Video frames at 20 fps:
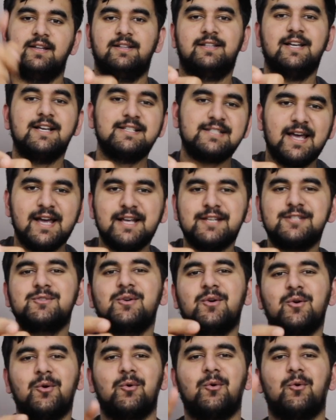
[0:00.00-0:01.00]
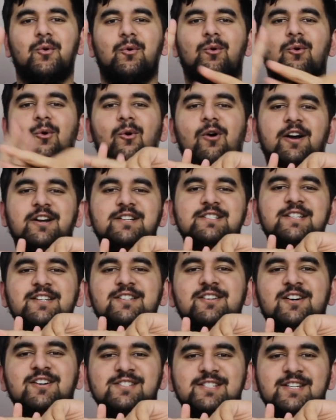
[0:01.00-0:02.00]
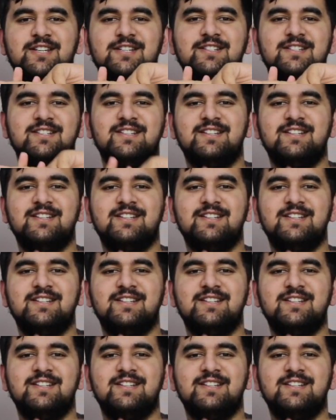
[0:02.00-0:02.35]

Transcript: This is quarantine content.